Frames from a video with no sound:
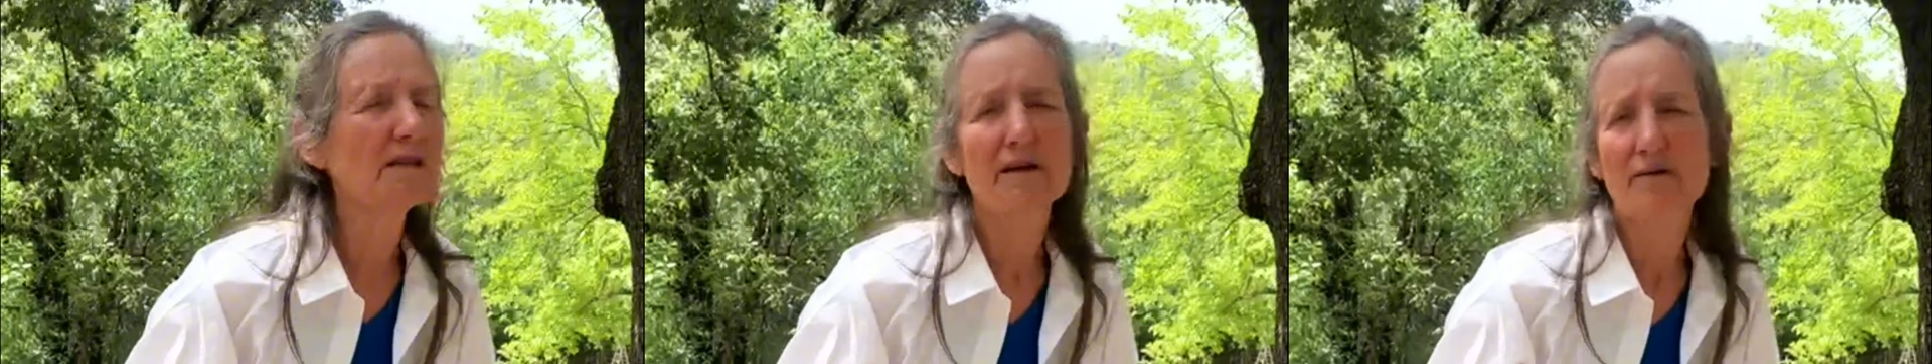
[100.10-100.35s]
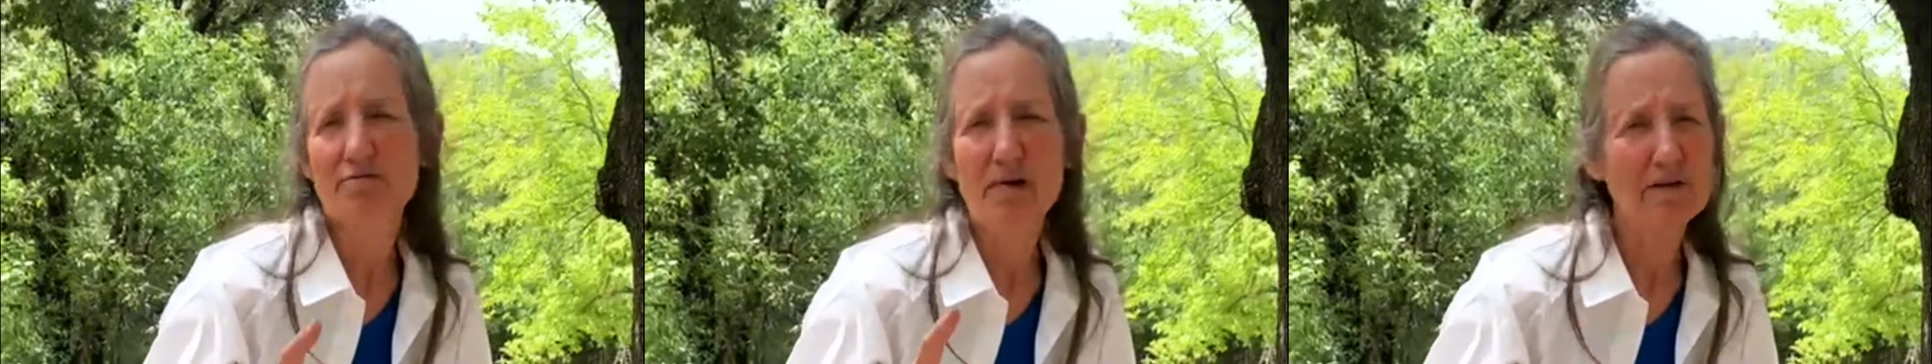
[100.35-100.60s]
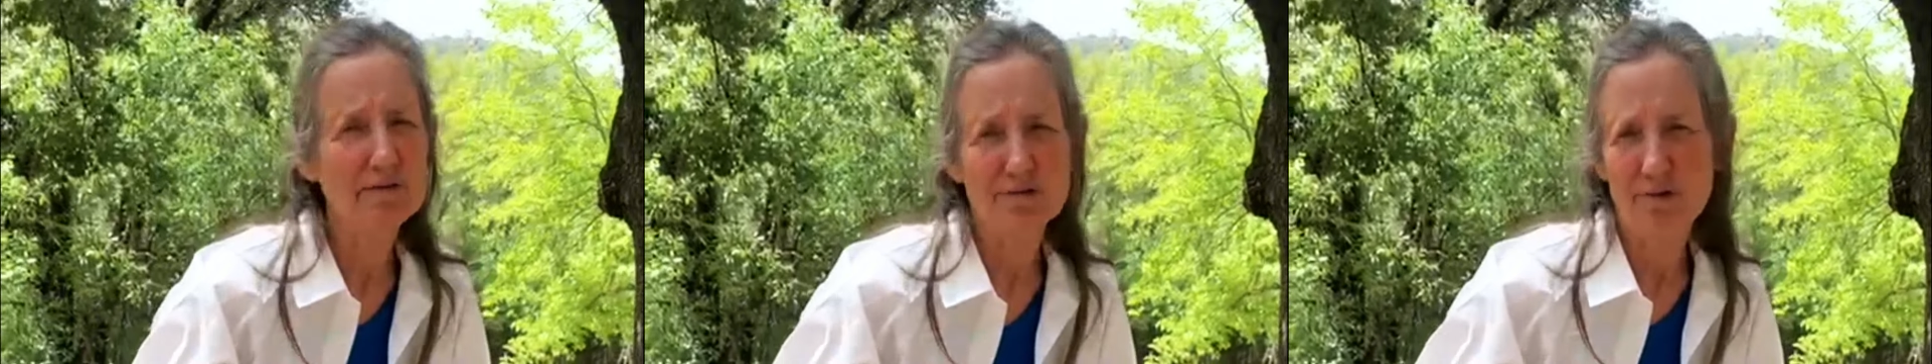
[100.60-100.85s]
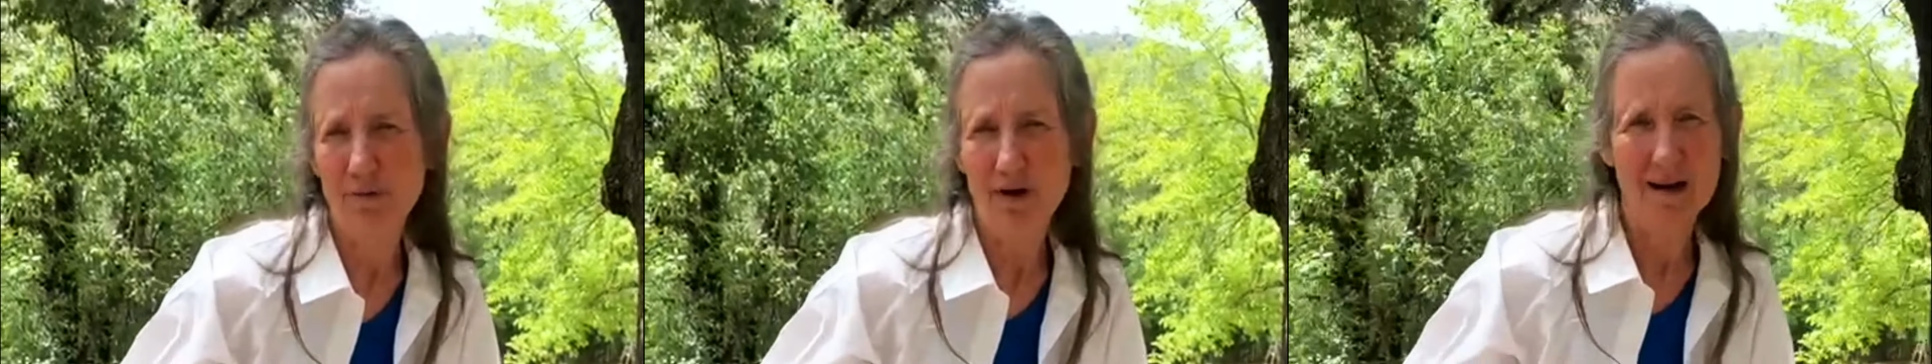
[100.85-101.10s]
let it run
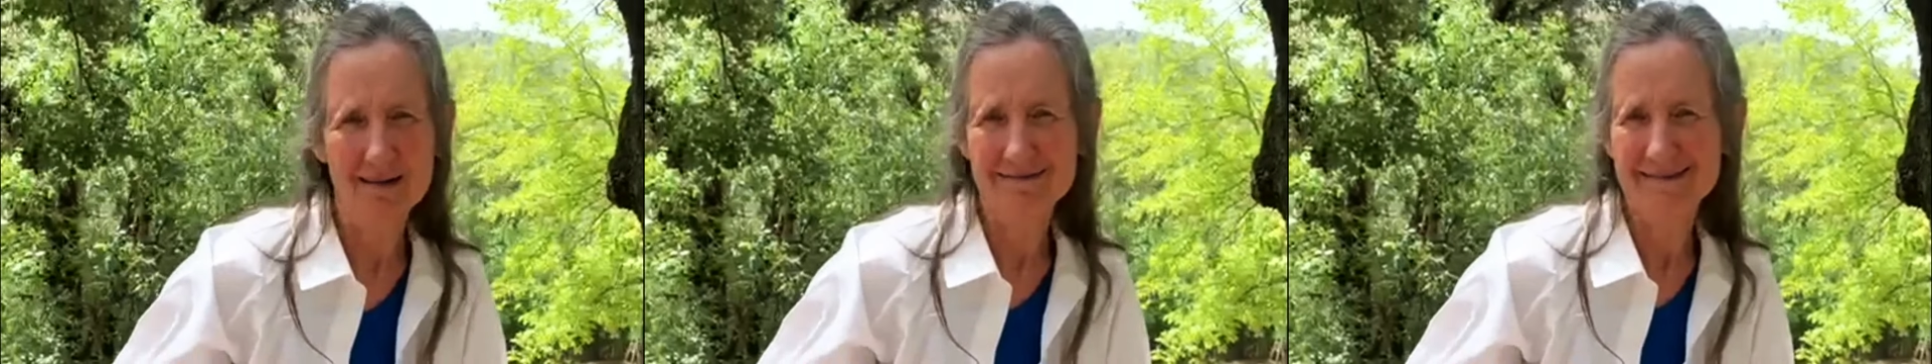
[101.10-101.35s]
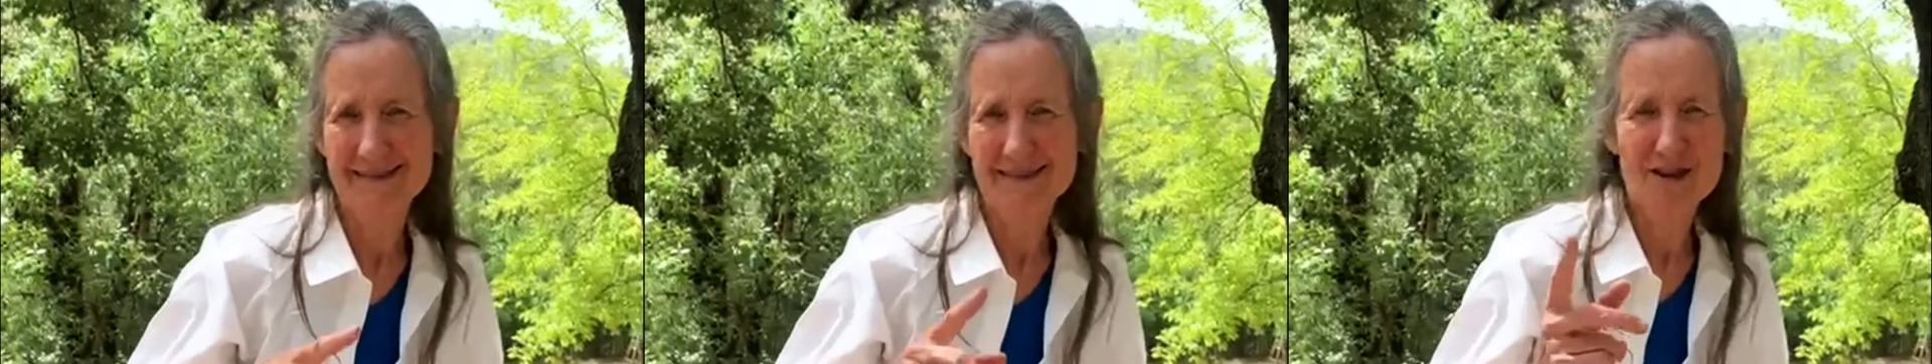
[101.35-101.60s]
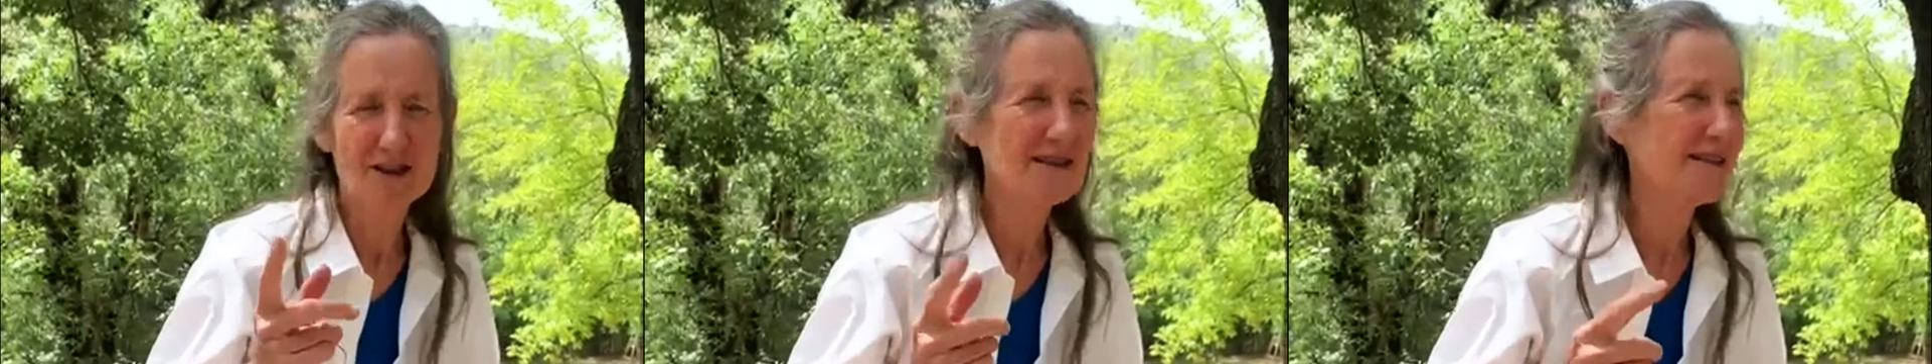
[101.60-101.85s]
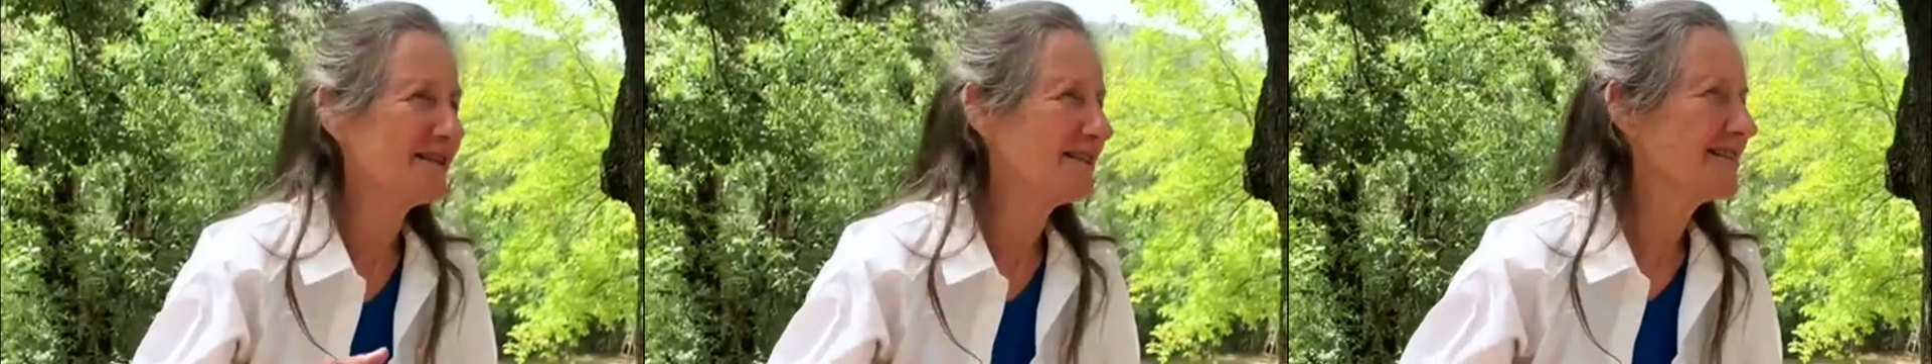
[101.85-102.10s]
for a while.
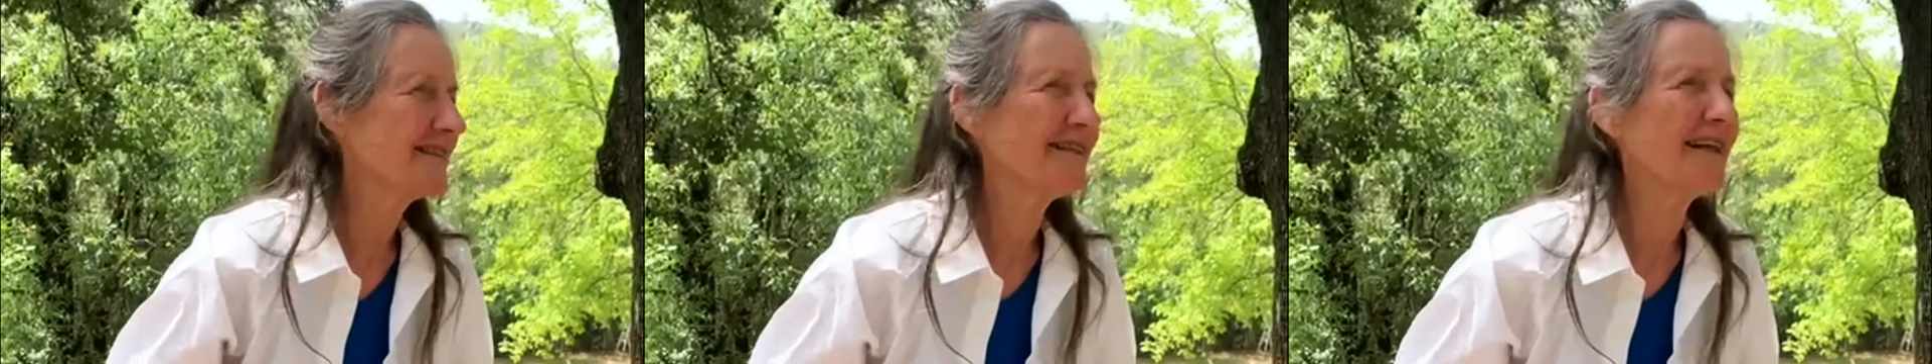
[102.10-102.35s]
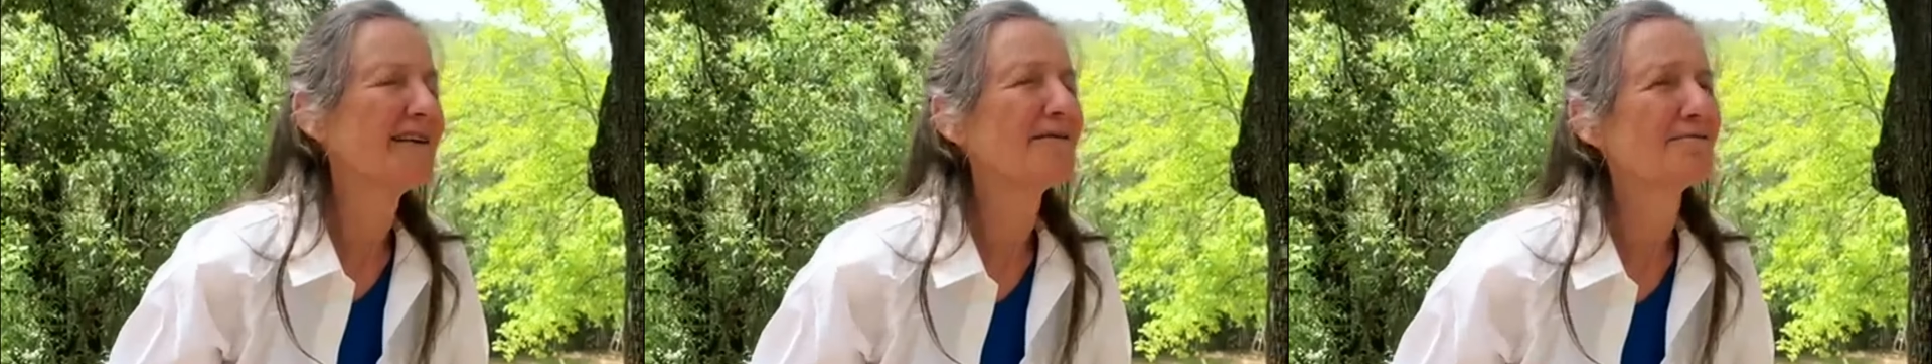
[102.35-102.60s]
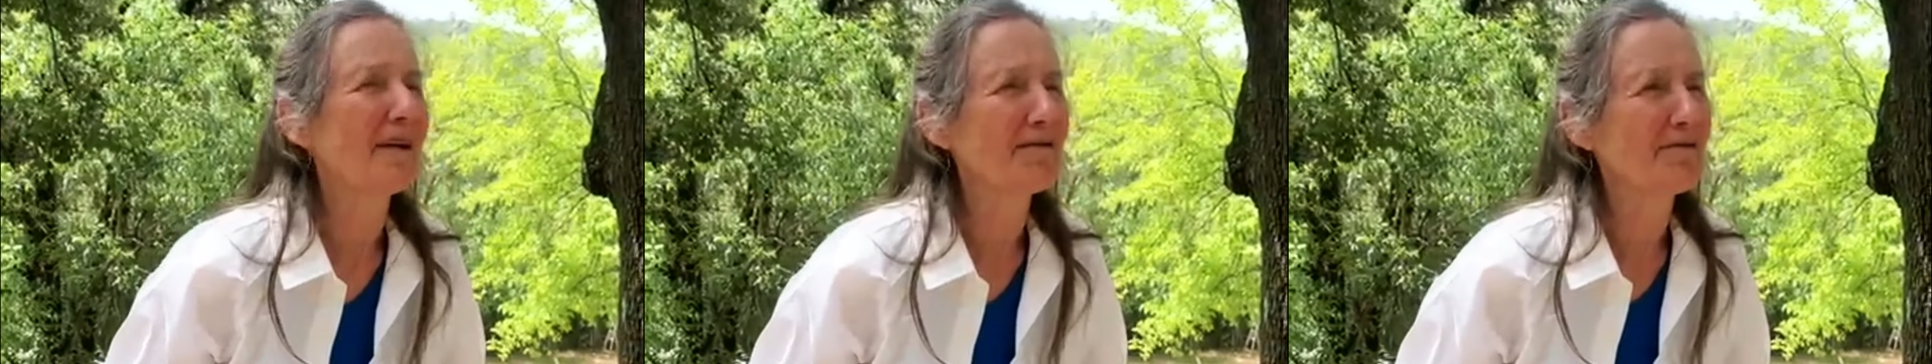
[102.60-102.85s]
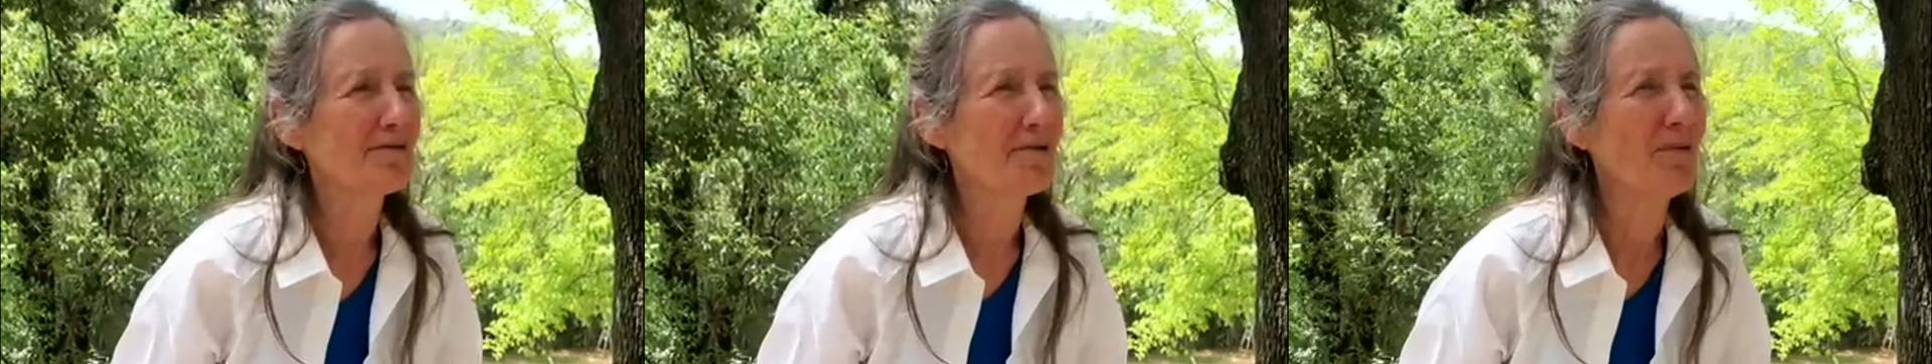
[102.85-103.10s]
Just let it run
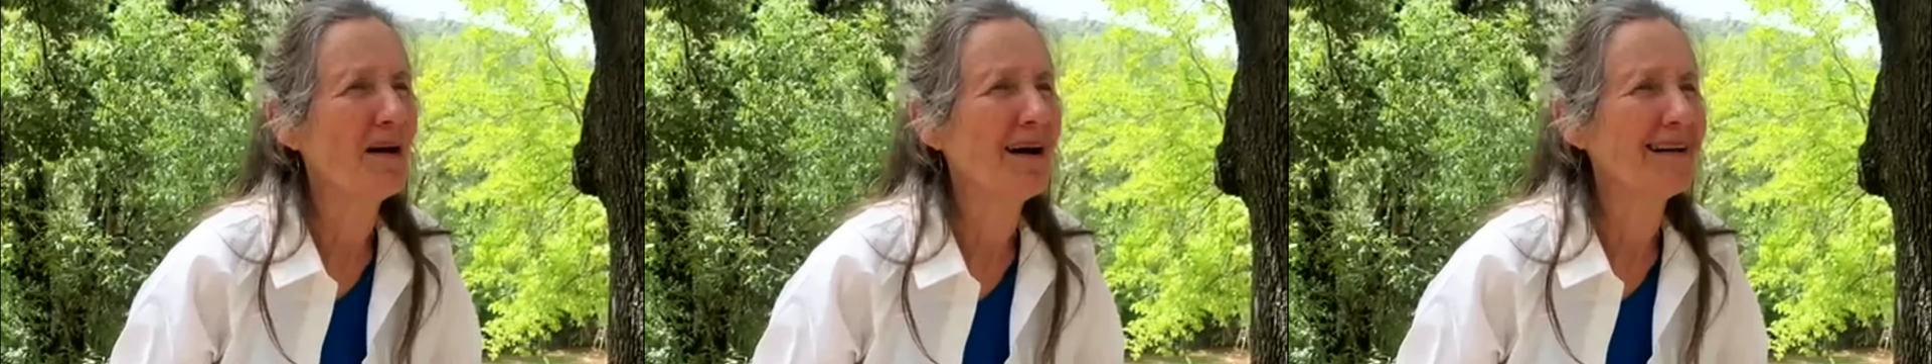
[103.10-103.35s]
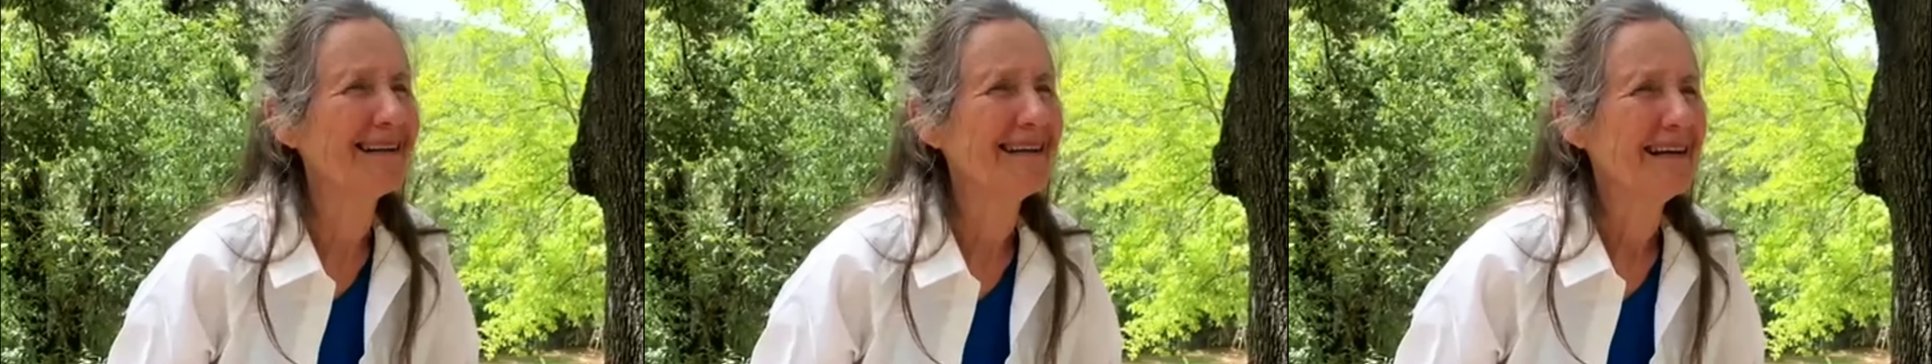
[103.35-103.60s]
for a while.